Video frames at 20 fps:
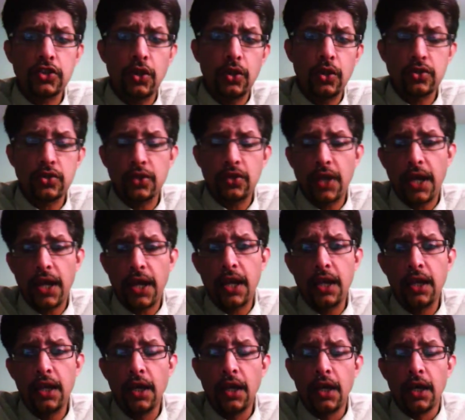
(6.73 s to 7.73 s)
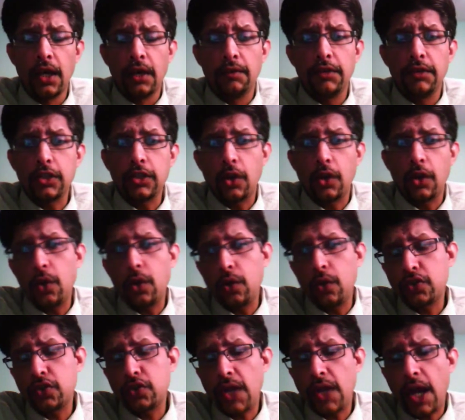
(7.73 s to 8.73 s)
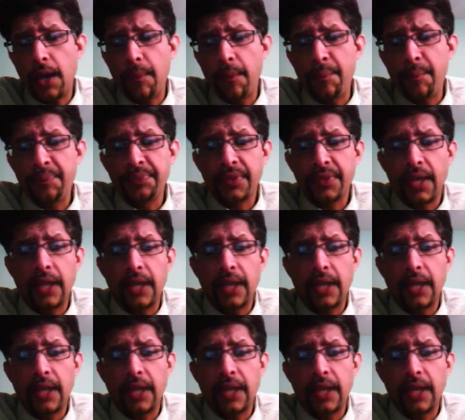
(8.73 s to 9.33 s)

show today with your host Ram.